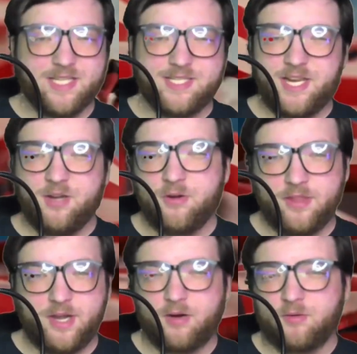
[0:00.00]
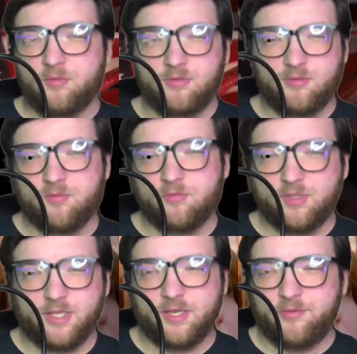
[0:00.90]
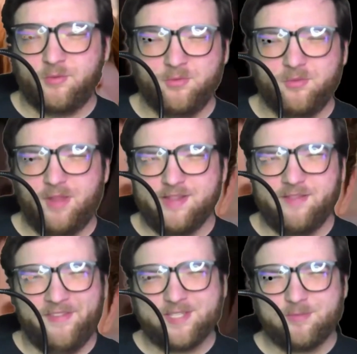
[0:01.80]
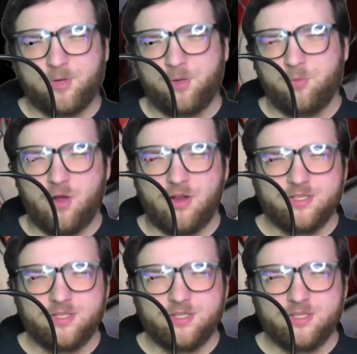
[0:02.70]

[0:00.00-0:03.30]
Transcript: here or there, really. If you that, if that's what you want,